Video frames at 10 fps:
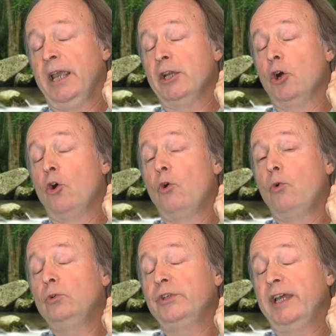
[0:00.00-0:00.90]
And
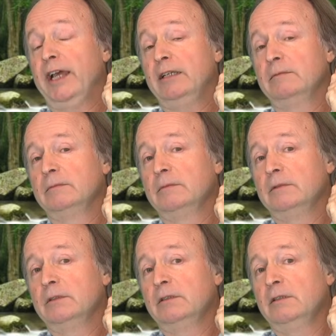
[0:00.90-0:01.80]
hold that
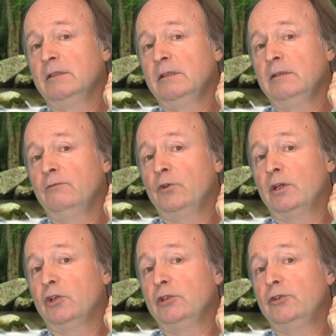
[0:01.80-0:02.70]
for
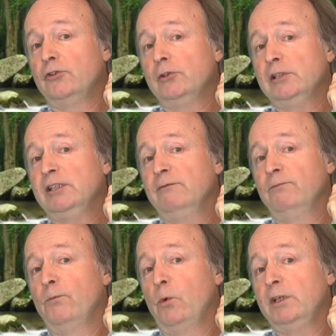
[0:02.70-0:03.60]
a good 30,
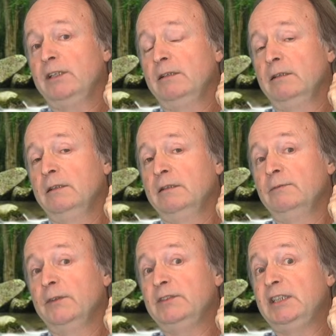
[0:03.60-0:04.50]
40,
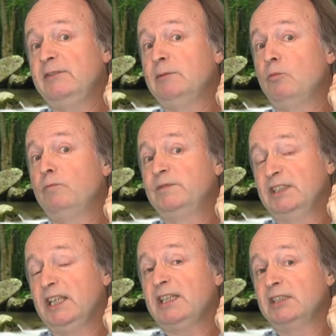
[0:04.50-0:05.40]
50, even
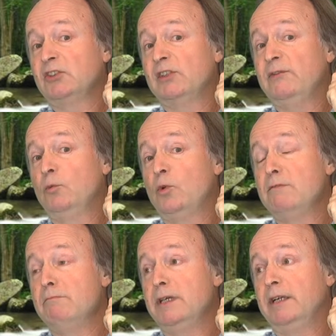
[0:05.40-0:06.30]
seconds or even
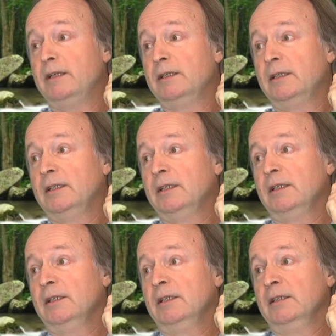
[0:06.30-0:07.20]
1 minute.
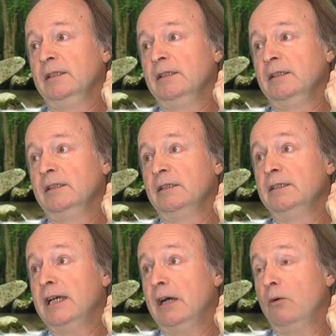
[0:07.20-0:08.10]

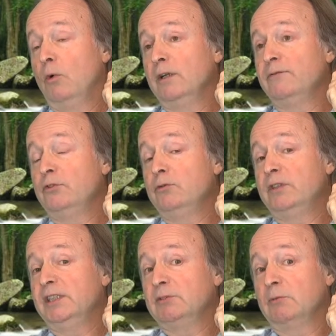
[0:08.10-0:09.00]
Now, one of 2
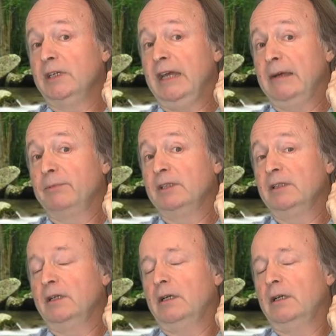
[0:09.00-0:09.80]
things will happen.